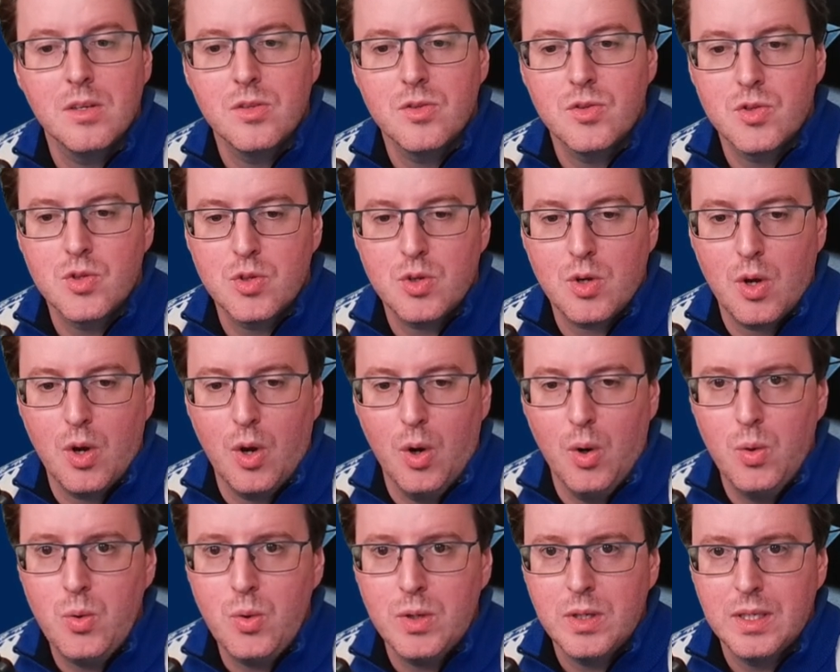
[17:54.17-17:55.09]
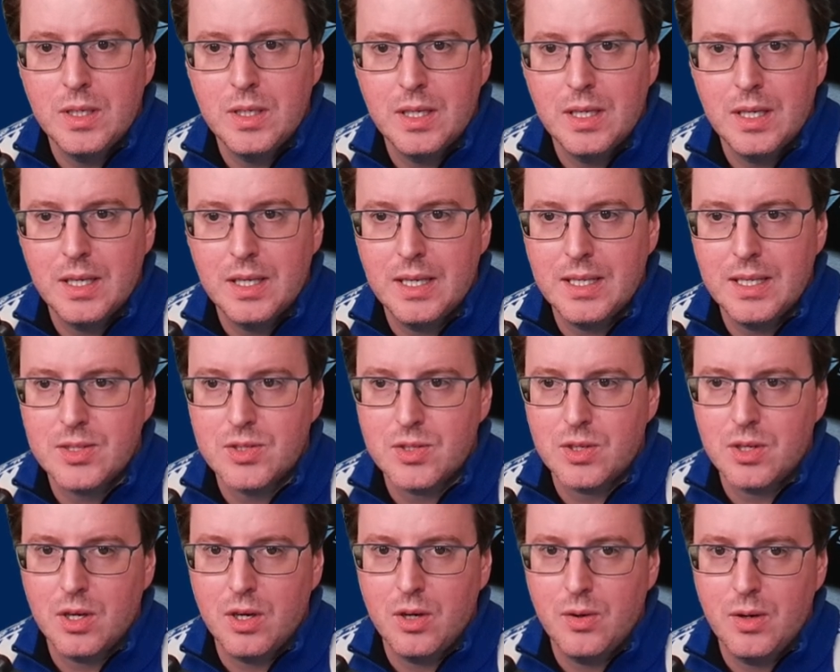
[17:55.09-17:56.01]
So let's
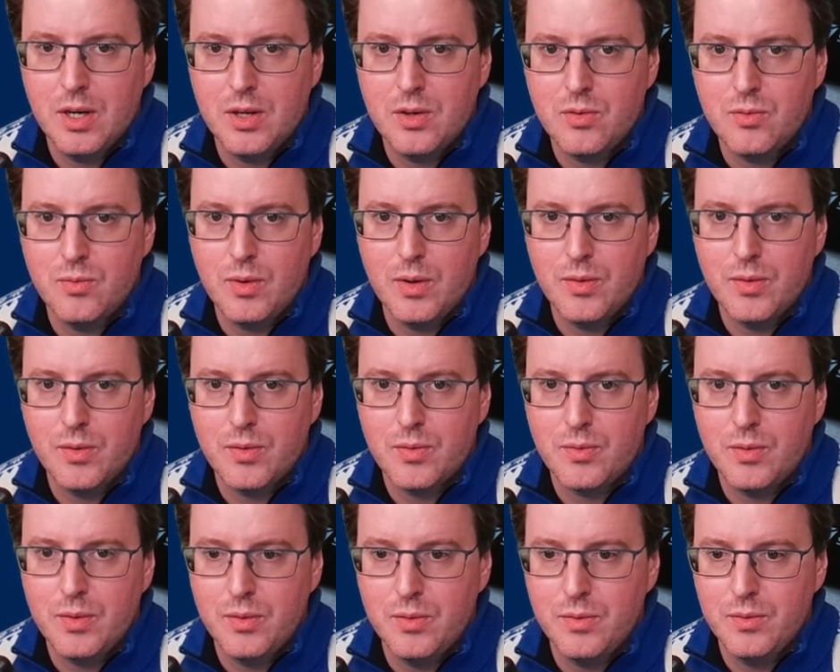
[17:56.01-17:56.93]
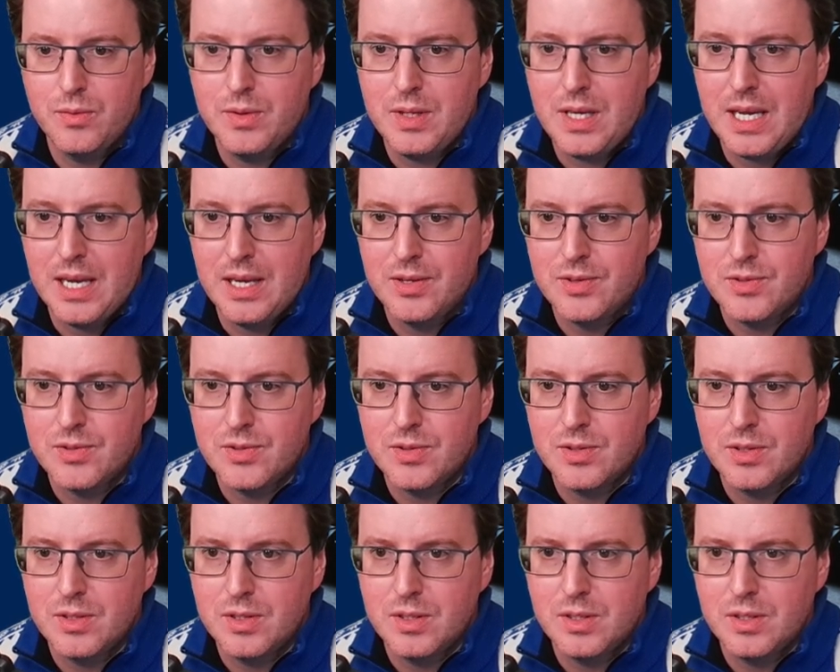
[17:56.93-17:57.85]
go and run through
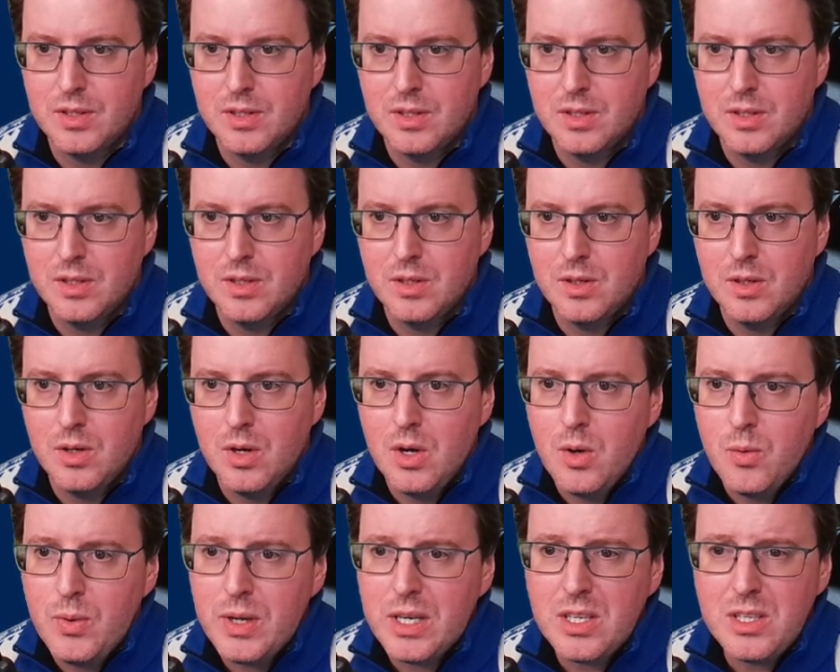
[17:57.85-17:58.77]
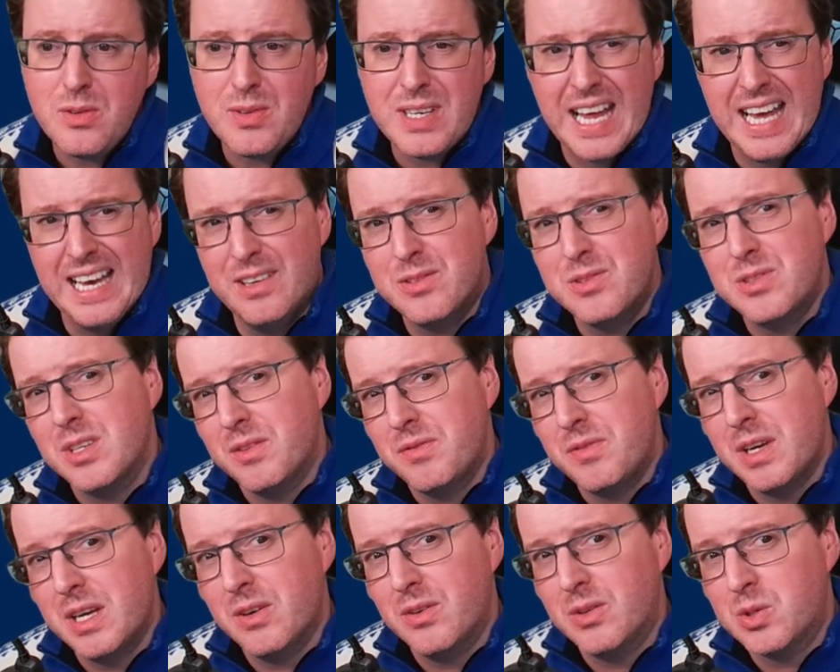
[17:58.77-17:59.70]
this. We could do an else
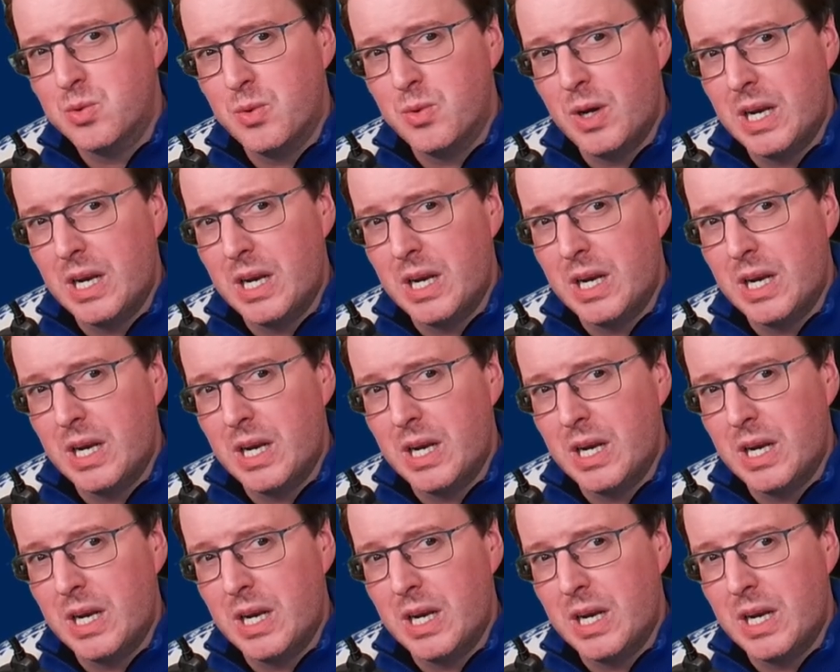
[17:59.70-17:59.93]
if here as